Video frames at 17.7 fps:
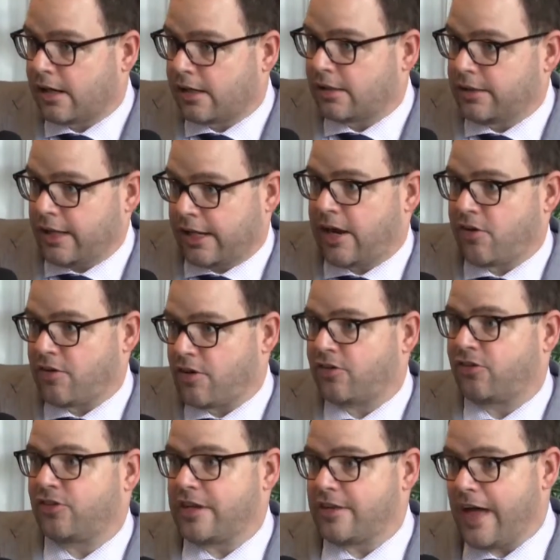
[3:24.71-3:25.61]
click here
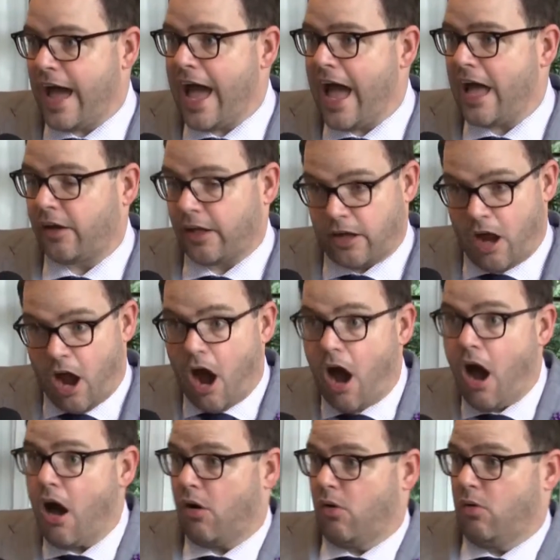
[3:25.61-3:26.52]
to see that, like,
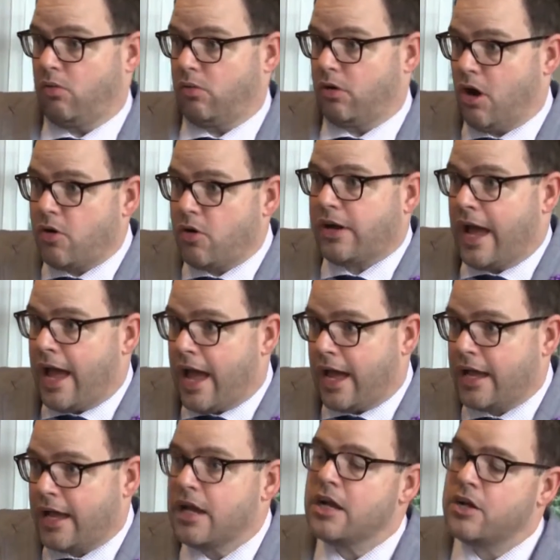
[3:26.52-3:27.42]
oh,
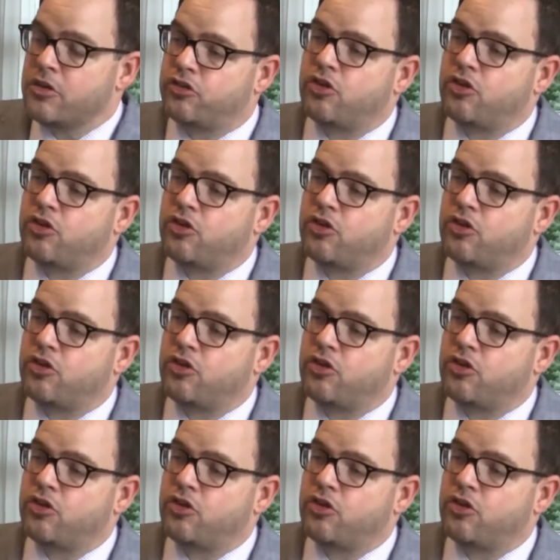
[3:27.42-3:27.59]
okay.